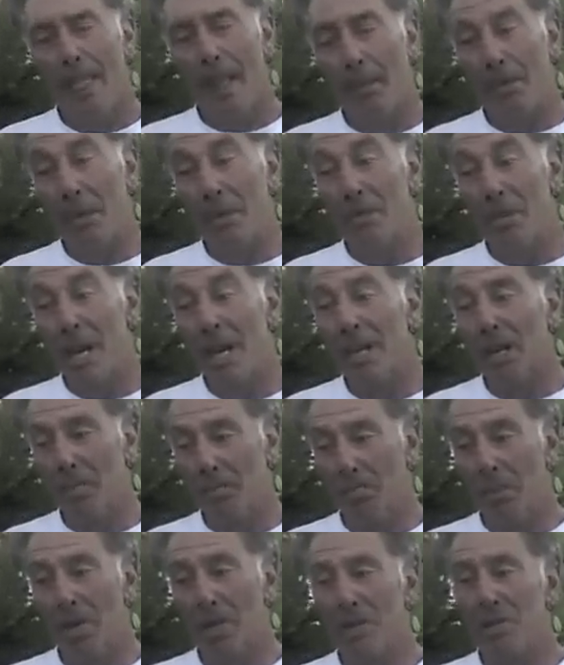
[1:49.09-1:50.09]
And we've
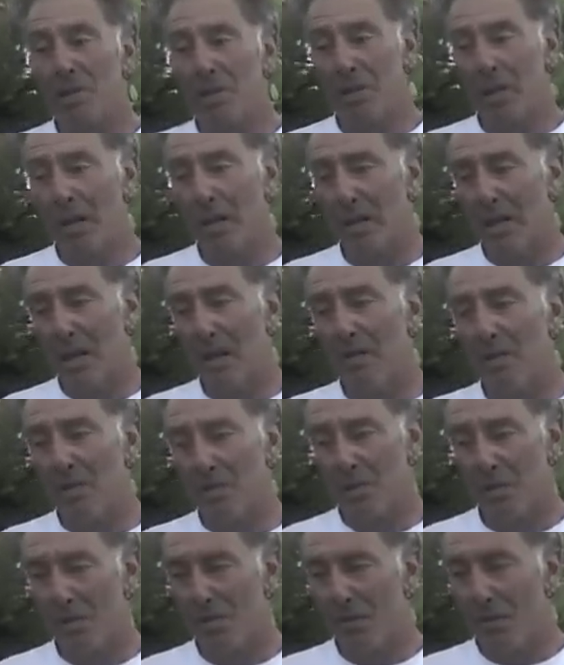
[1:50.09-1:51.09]
taken bricks
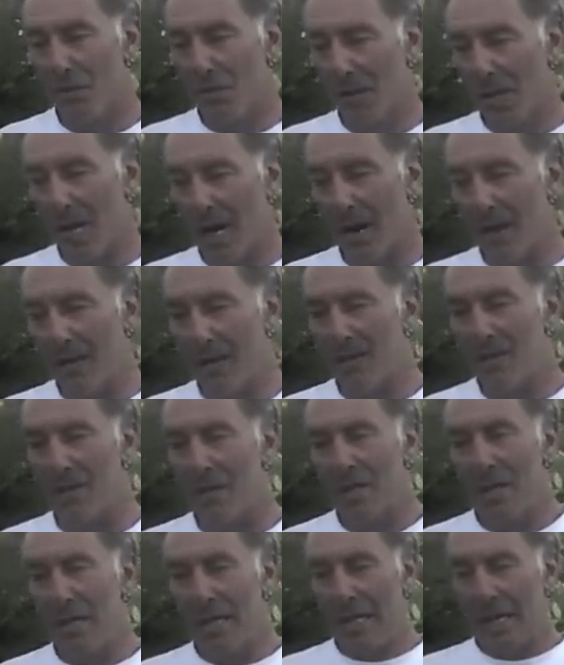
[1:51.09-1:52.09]
levels of the
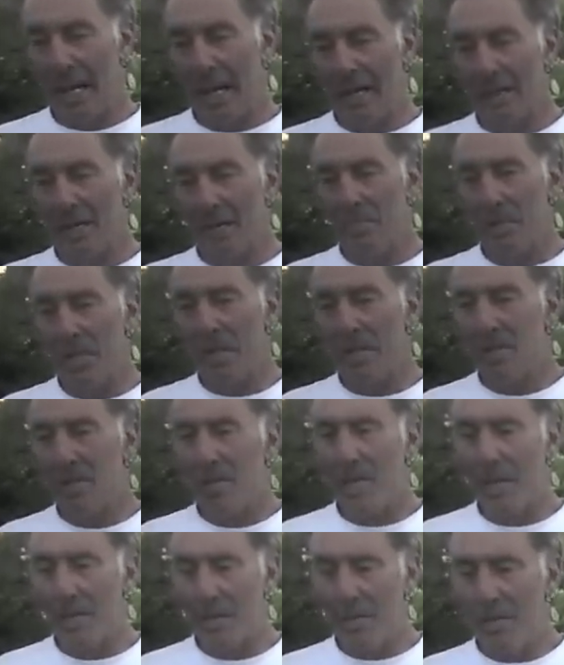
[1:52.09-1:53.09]
carrots and the
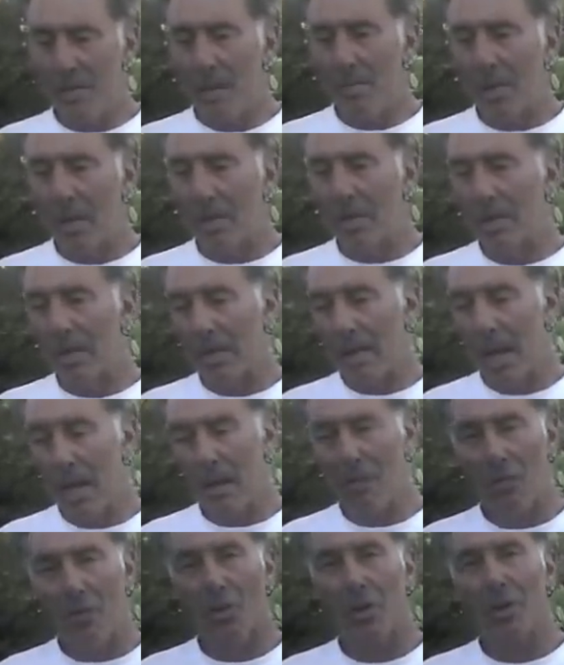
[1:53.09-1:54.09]
beets, and typically a
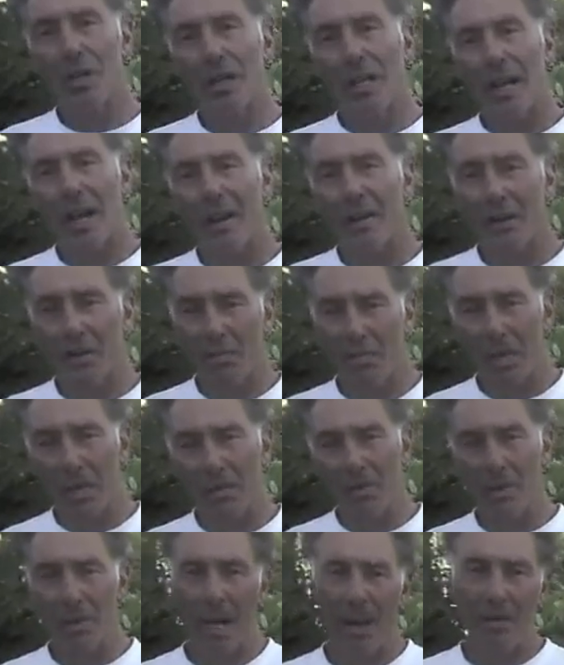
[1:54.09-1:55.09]
California carrot and
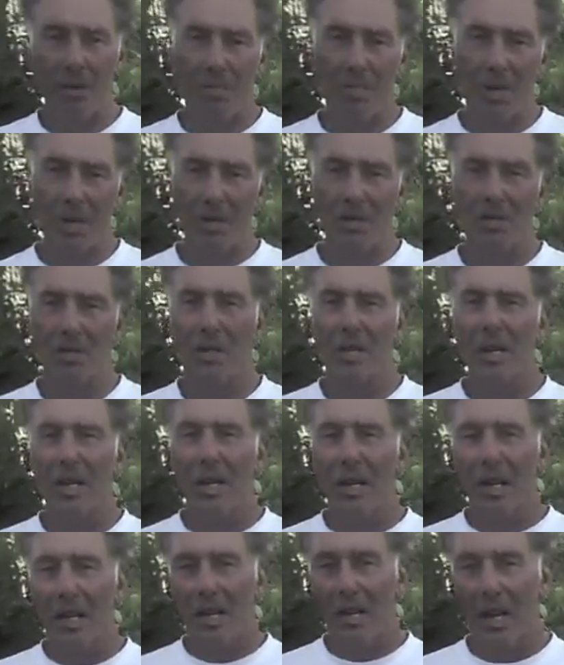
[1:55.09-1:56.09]
beet would have a bricks
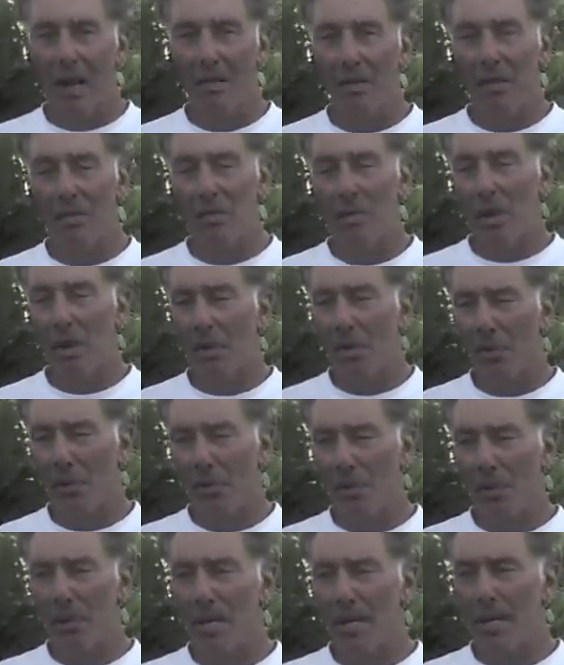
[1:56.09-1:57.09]
level of about
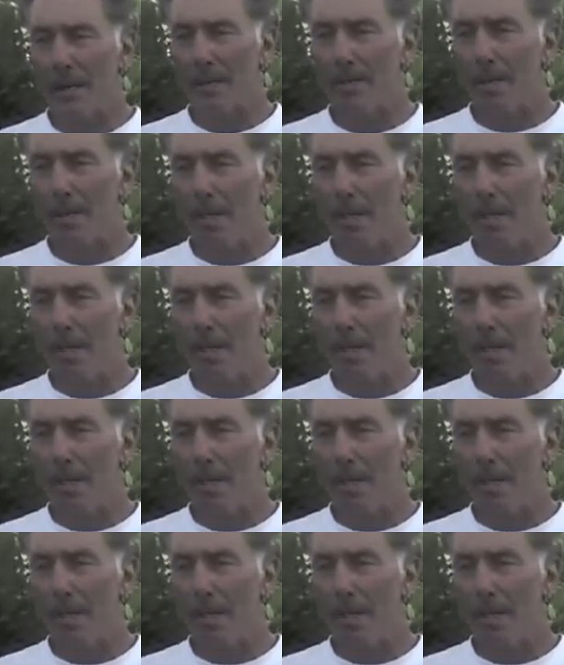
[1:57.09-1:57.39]
3,